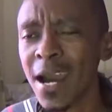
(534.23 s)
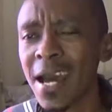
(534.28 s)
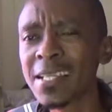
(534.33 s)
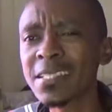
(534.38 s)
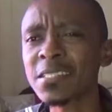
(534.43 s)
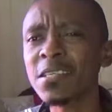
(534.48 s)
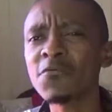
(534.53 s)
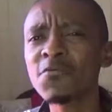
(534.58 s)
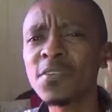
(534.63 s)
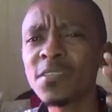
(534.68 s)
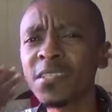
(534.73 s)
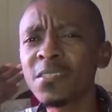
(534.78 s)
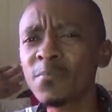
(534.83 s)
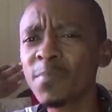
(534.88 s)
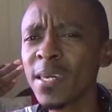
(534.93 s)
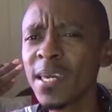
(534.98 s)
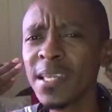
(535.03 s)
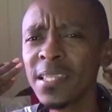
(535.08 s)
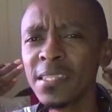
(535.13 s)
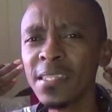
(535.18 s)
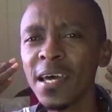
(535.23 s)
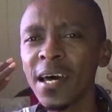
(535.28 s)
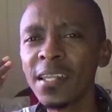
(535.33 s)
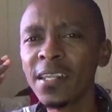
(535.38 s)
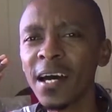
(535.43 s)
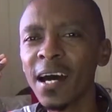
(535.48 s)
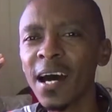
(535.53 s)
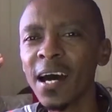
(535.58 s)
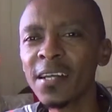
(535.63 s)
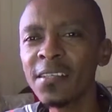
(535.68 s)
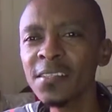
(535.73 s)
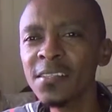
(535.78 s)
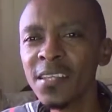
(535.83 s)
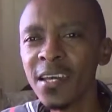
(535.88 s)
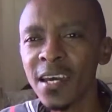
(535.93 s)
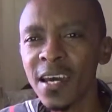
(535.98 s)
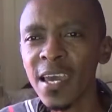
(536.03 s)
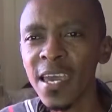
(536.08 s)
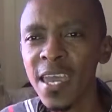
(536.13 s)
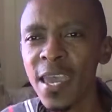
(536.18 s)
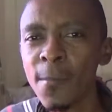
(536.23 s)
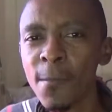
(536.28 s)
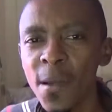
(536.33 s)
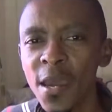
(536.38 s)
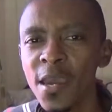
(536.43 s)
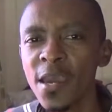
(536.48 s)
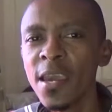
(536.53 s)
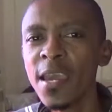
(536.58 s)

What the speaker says: as if it is being done unto him,